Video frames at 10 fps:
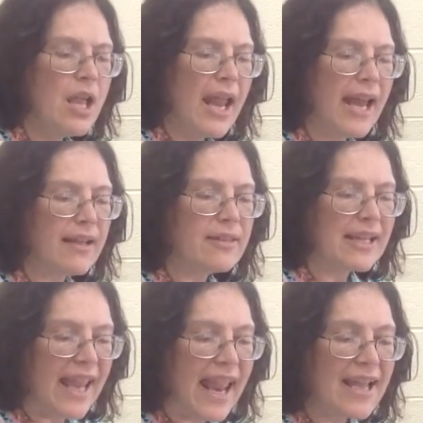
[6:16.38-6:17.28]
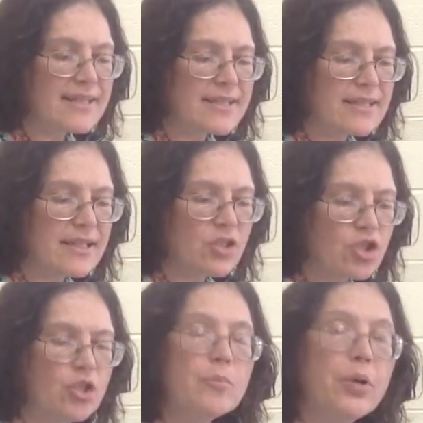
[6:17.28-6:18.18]
And the gas
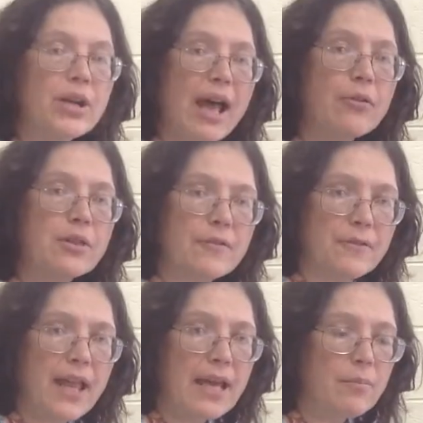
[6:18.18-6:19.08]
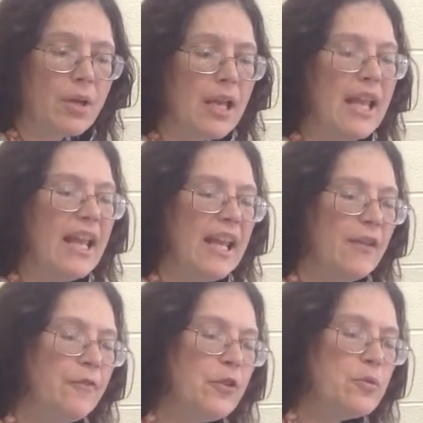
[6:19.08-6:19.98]
should put out the flame.
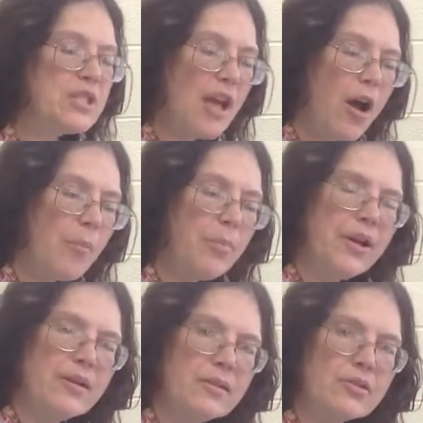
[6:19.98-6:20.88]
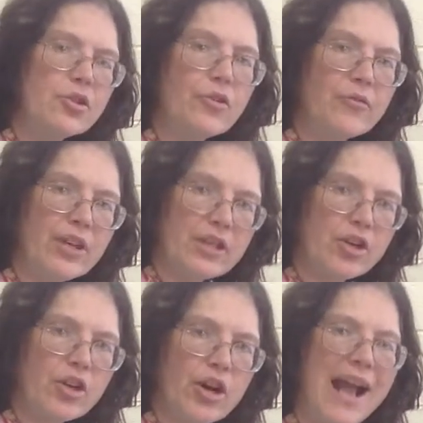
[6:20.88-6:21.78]
If you dump your
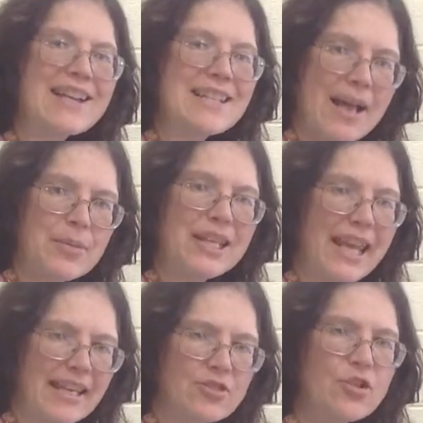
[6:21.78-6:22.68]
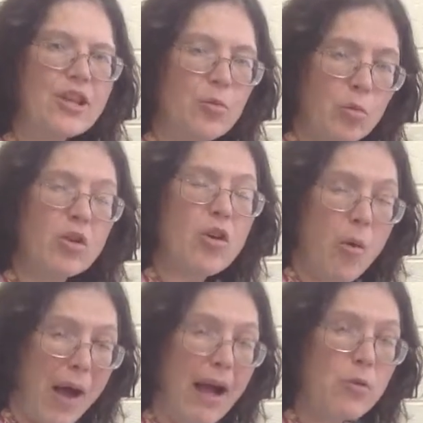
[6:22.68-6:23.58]
vinegar on top of the candle, it will
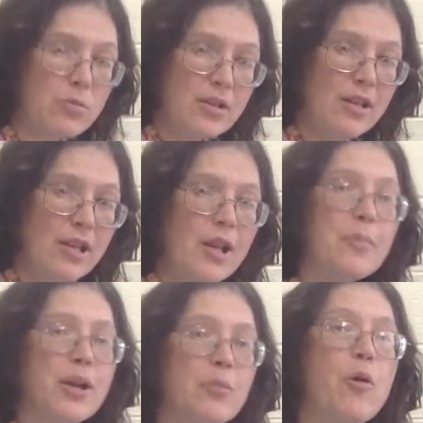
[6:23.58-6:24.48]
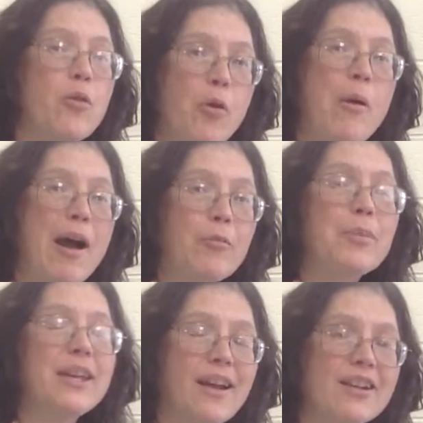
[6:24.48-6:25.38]
go out, but it won't go out
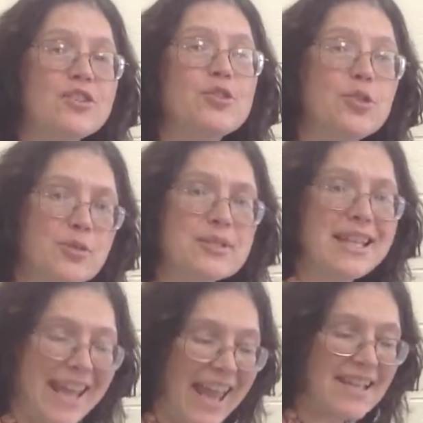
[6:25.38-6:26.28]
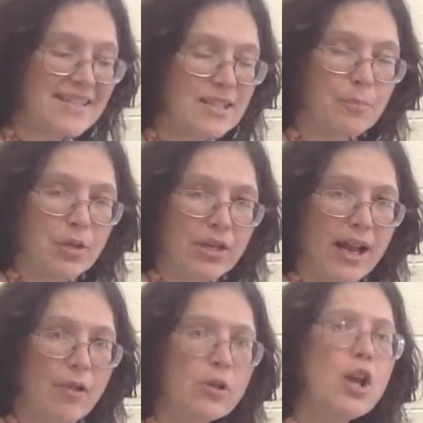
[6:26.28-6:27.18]
because you use the gas to put it out.